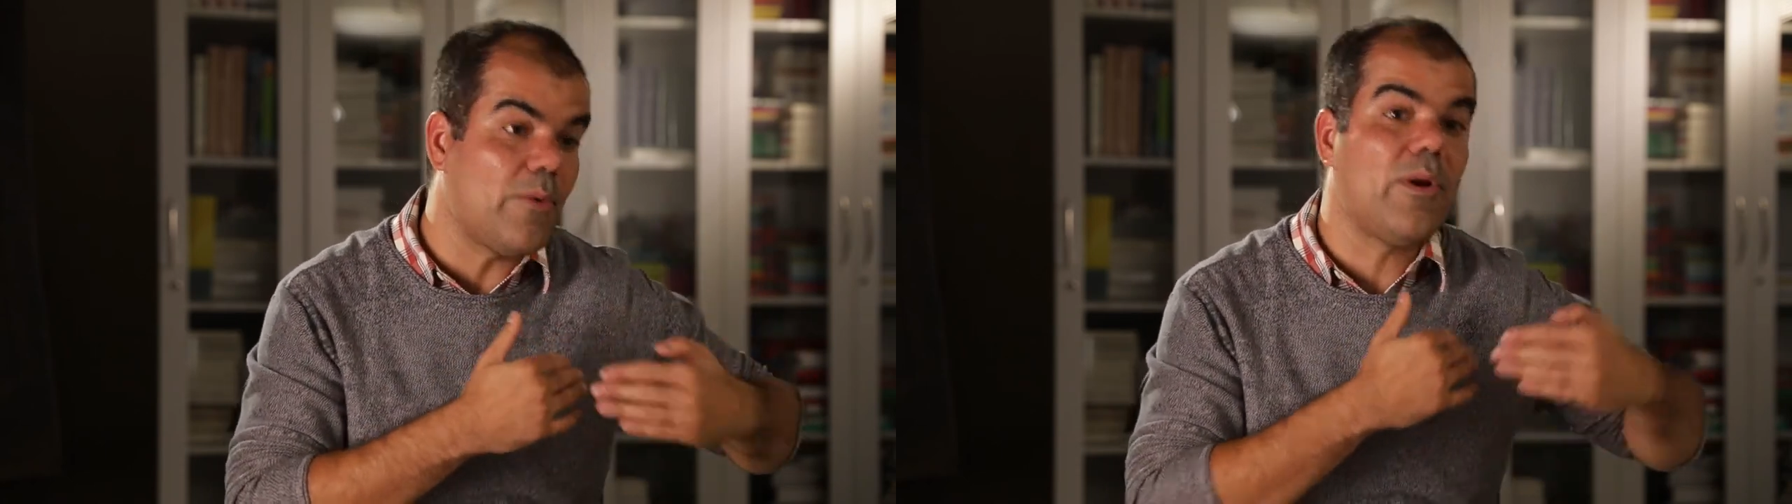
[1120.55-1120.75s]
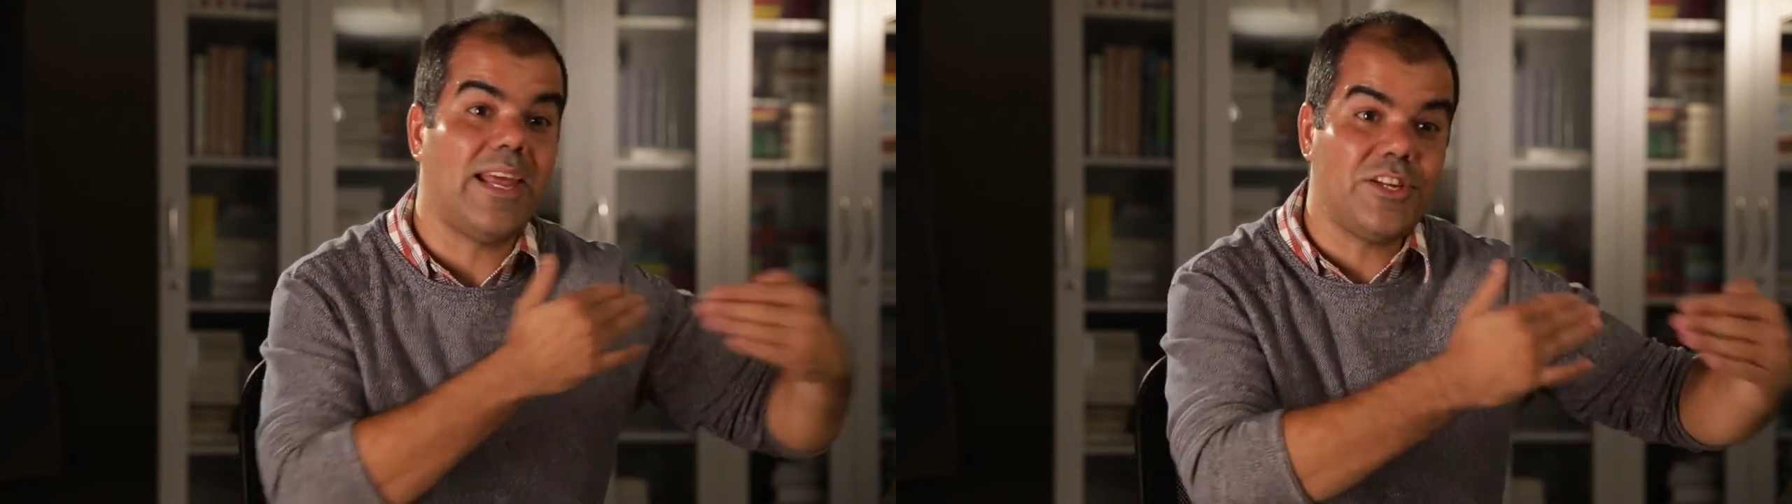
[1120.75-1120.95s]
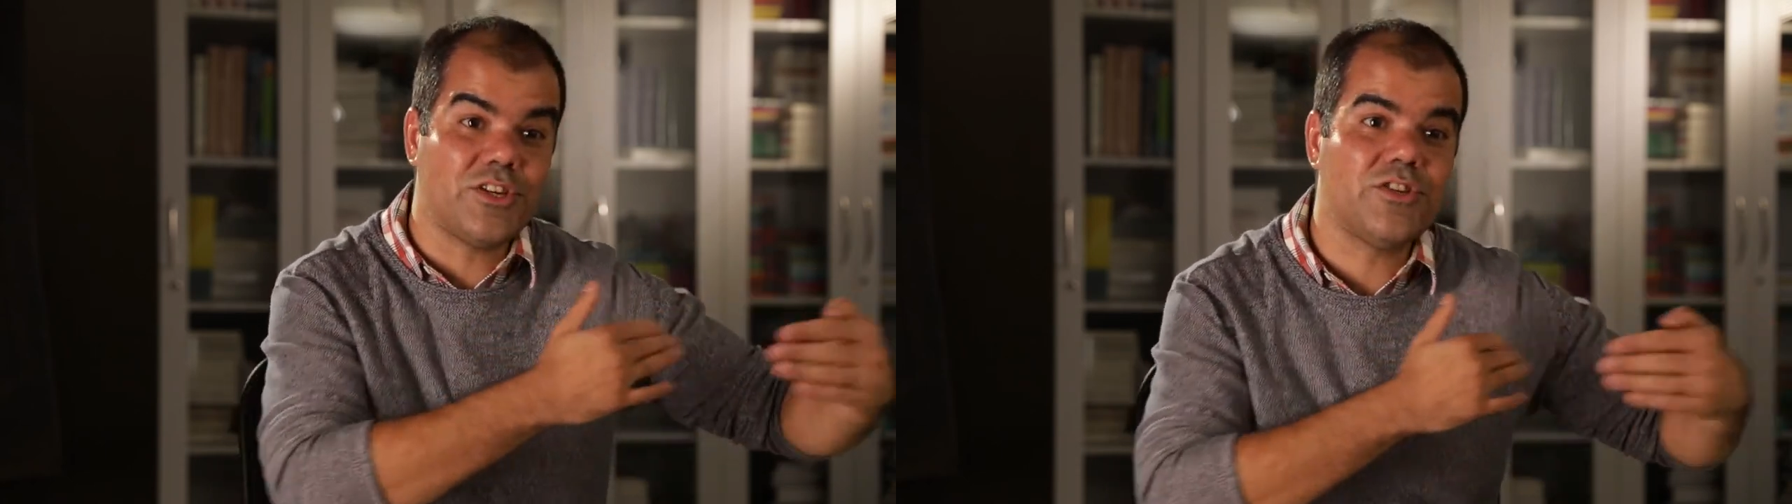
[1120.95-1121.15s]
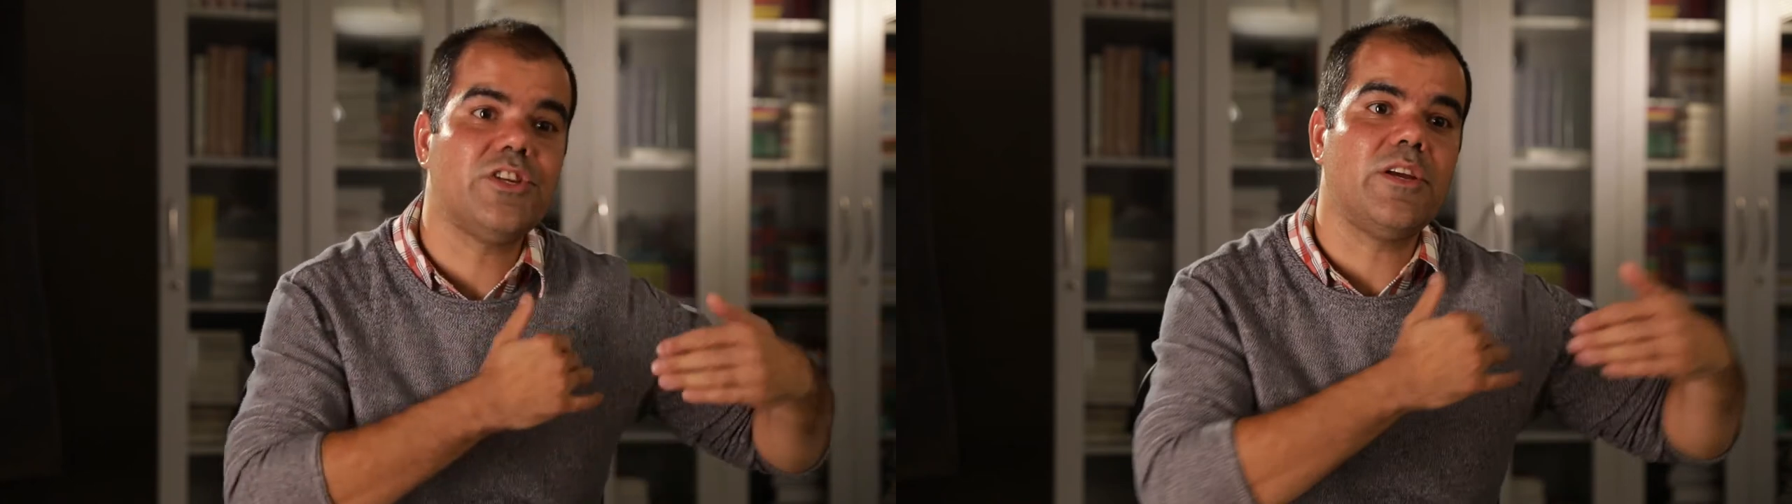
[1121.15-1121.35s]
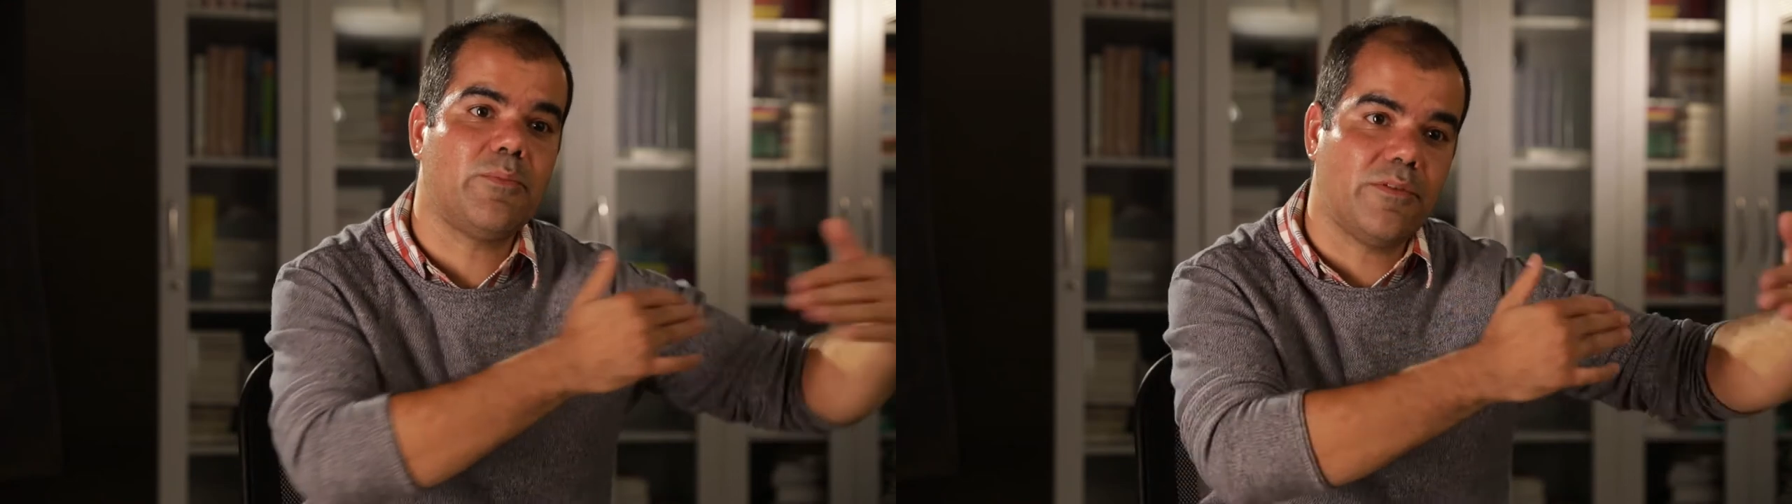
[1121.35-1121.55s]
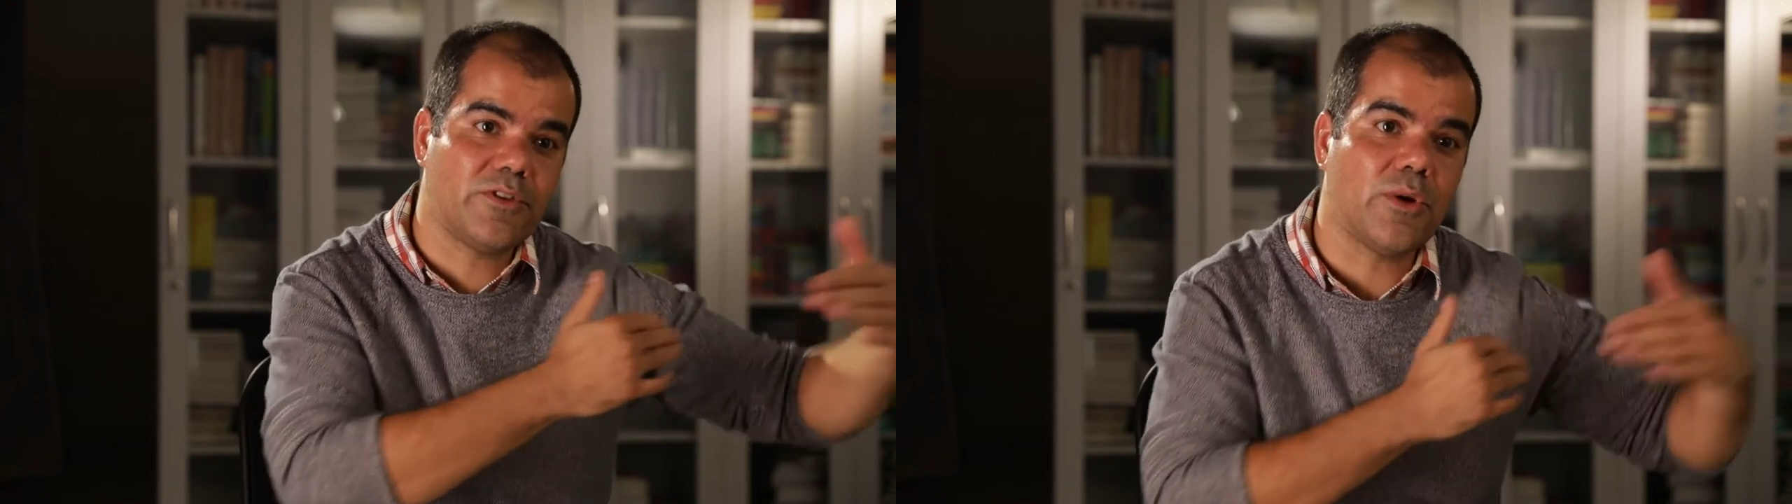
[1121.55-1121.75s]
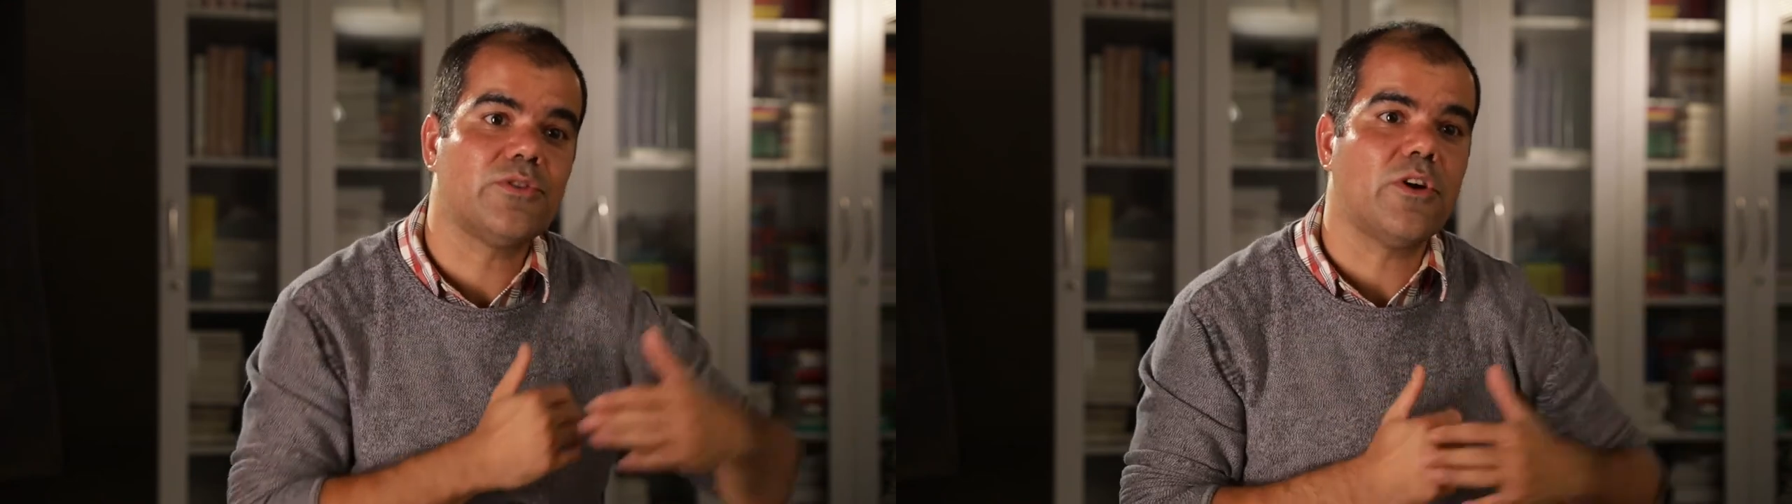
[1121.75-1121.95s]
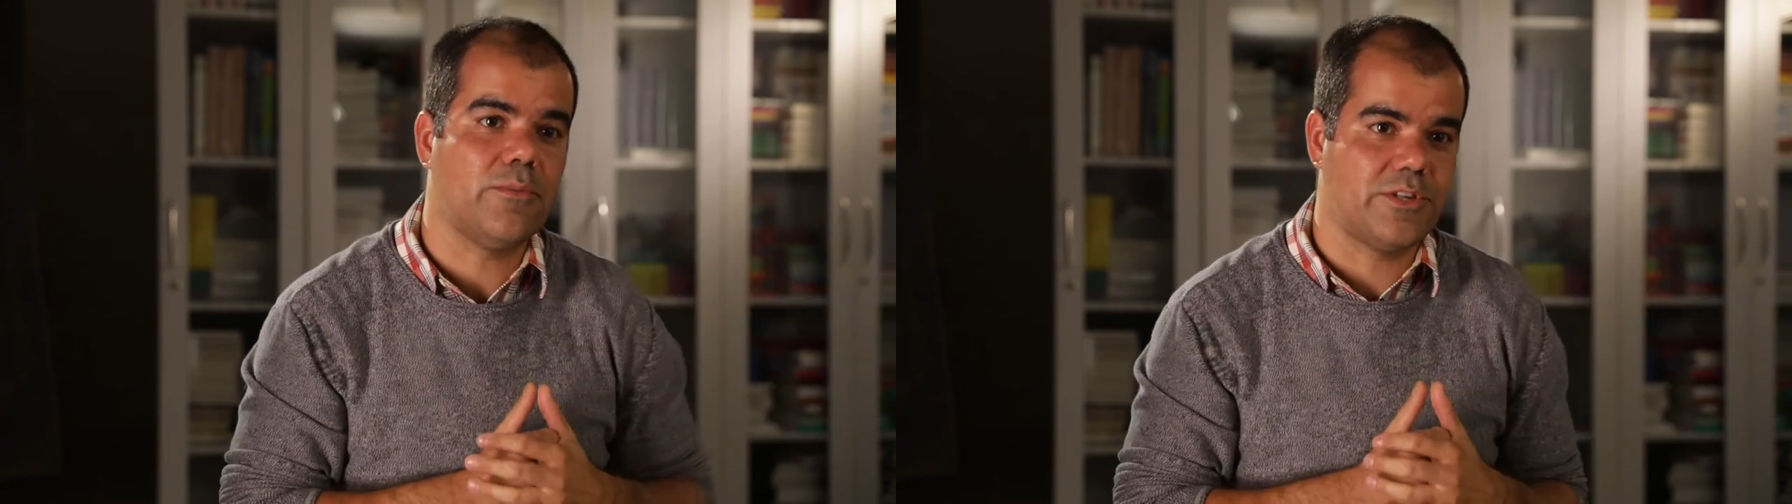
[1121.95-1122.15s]
a relationship with
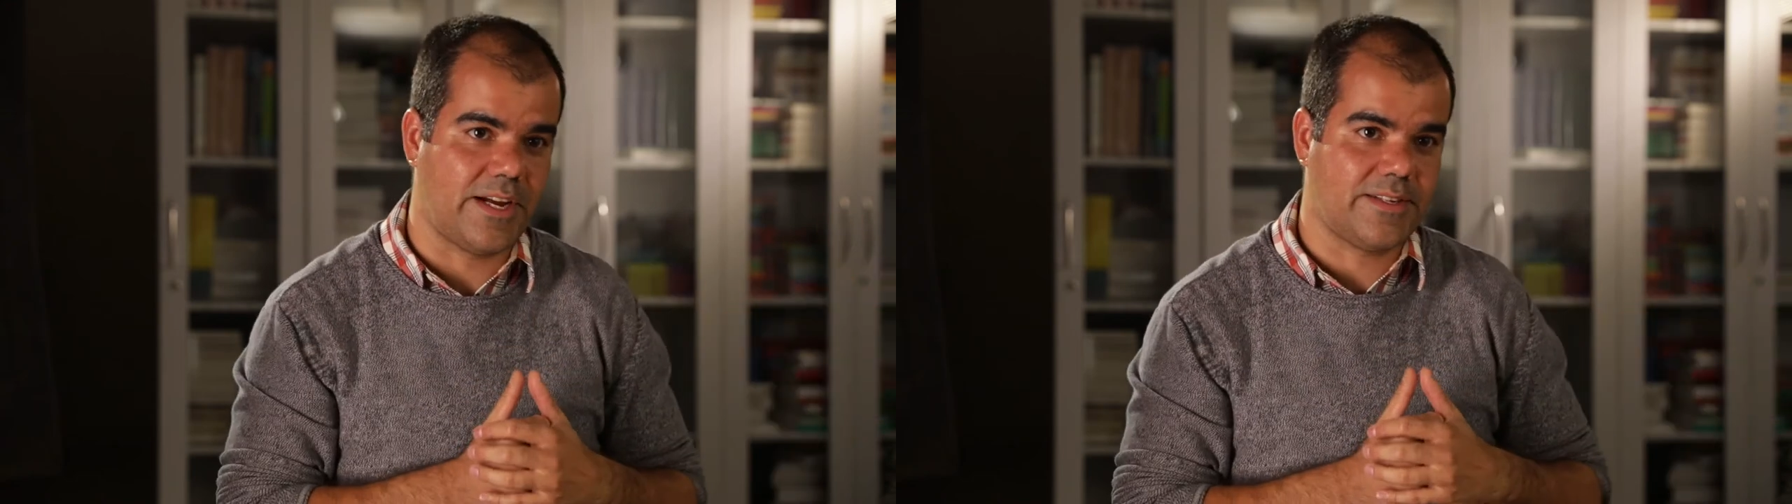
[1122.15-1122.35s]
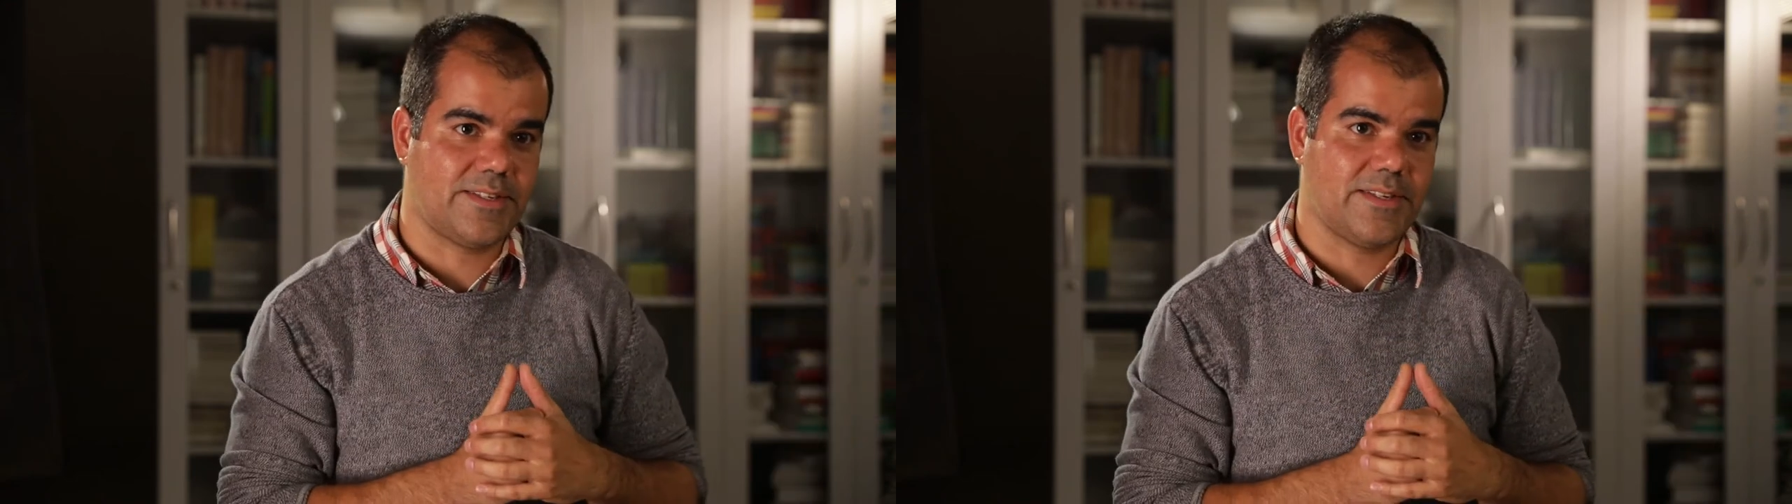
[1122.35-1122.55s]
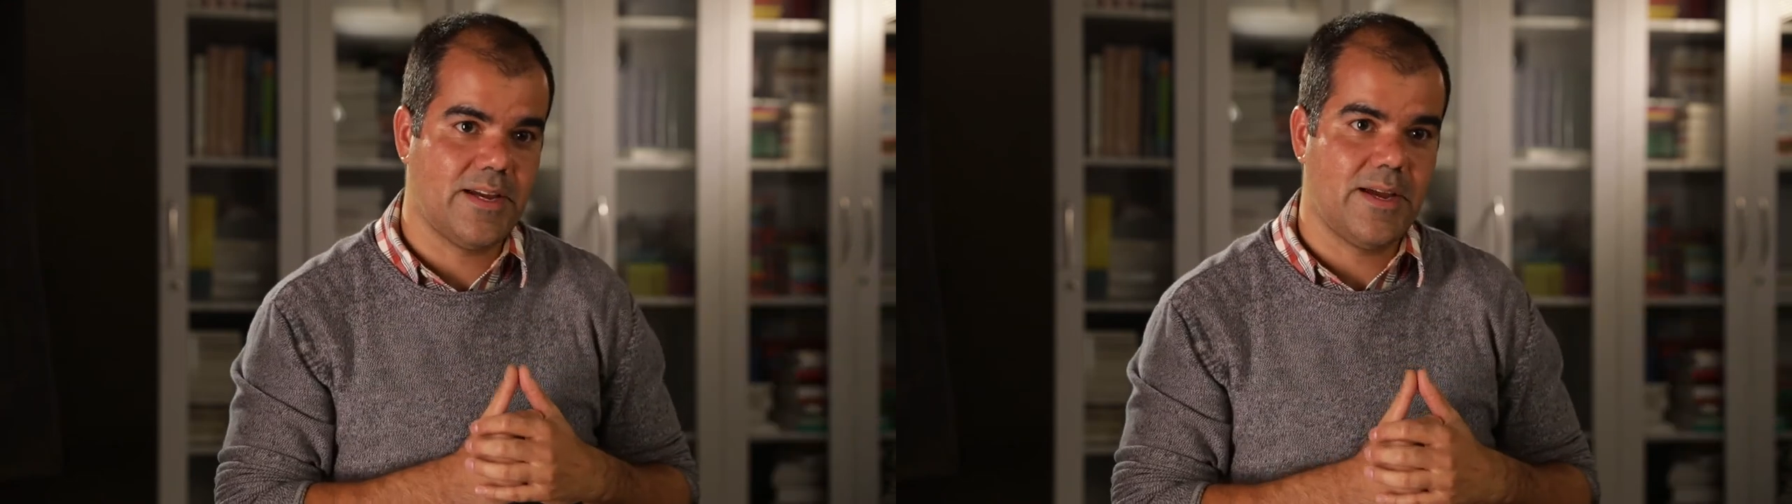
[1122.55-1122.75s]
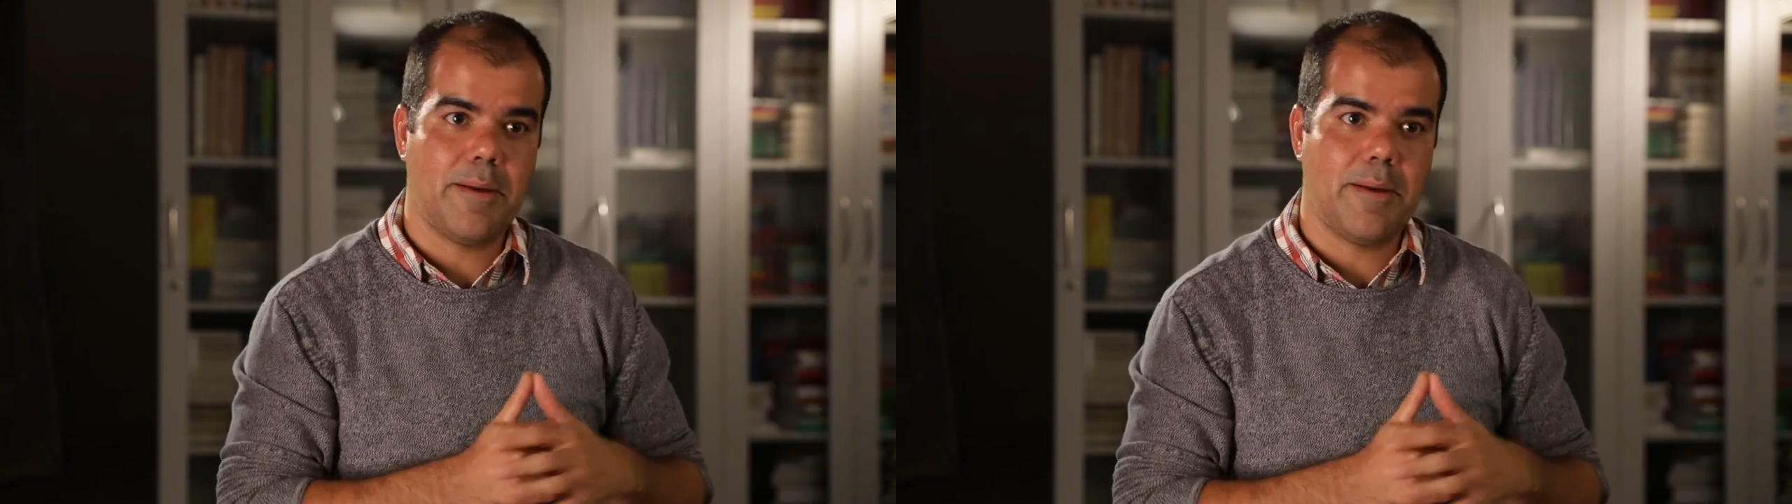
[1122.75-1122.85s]
those objects,